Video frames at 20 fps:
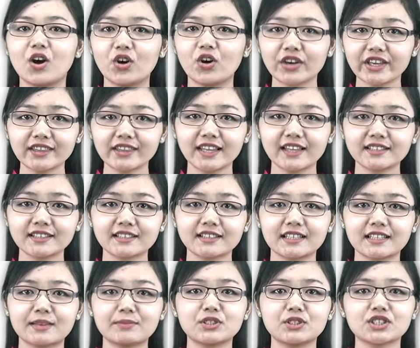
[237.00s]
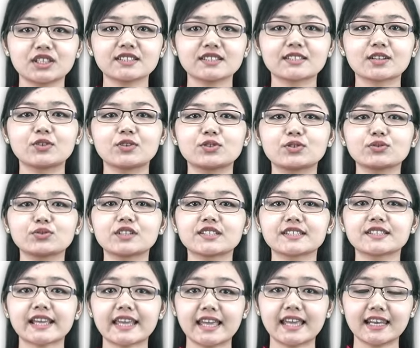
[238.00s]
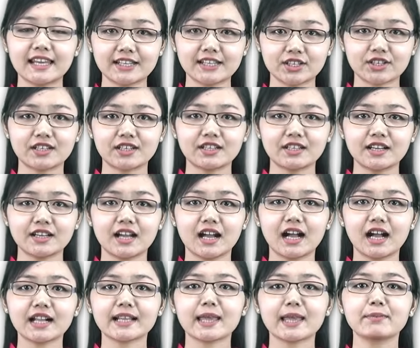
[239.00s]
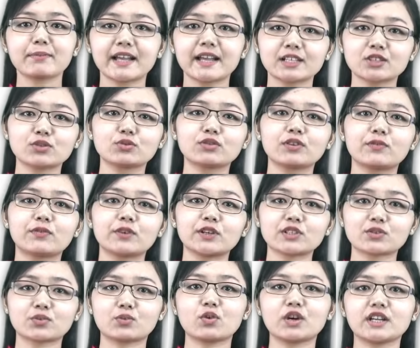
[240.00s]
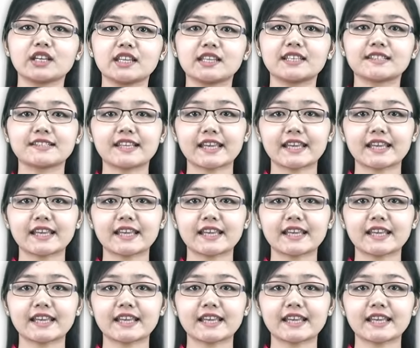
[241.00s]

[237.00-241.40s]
Okay then, let me just go to the second letter. I'll come back to the first one in a